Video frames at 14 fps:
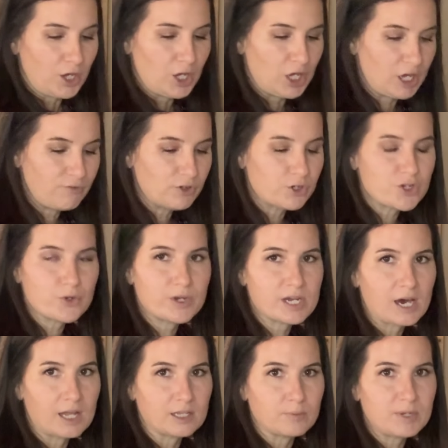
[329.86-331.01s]
If you're doing
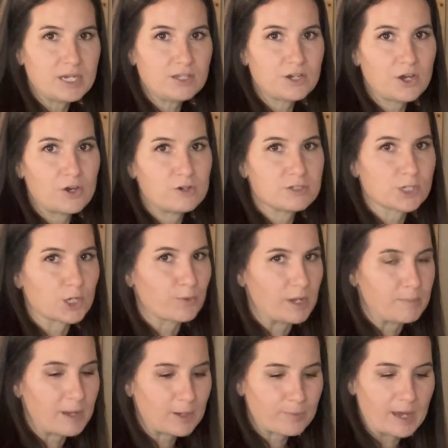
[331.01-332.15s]
jalapenos or red
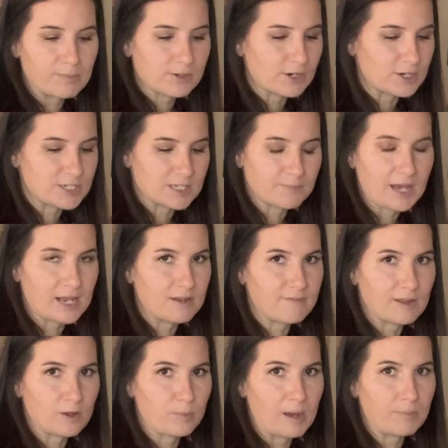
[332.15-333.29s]
bell pepper or some kind of
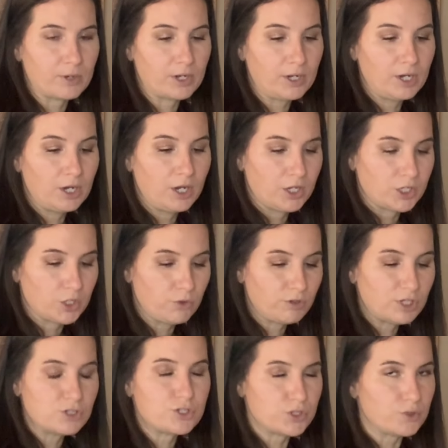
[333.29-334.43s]
other pepper, you
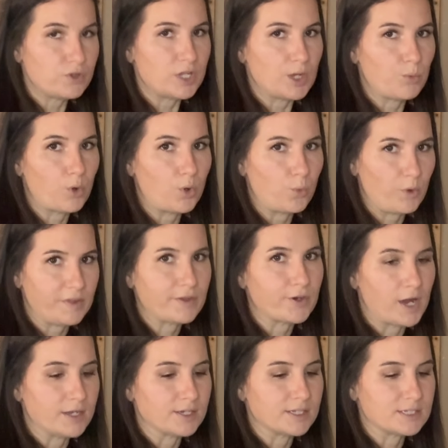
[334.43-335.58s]
can do them with your
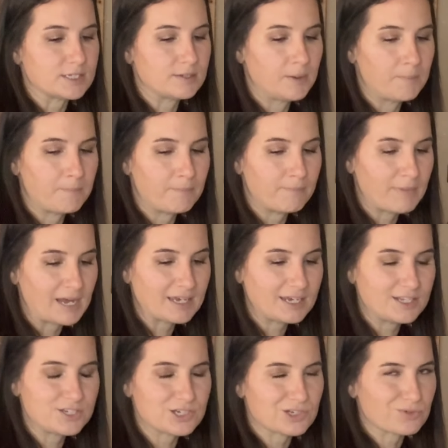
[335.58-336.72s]
onions. My
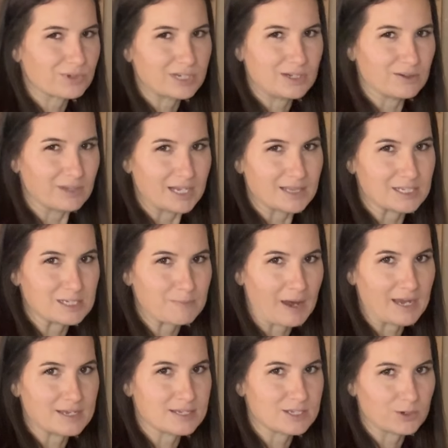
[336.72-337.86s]
kids just really don't like the
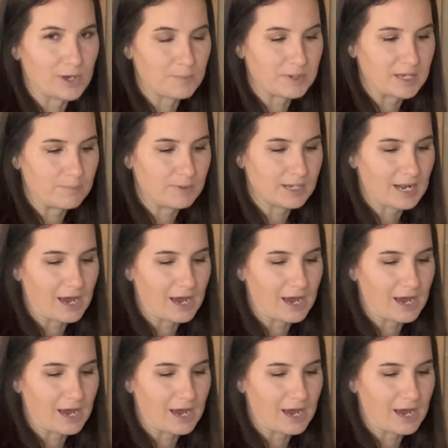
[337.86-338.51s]
spice, so I'm keeping it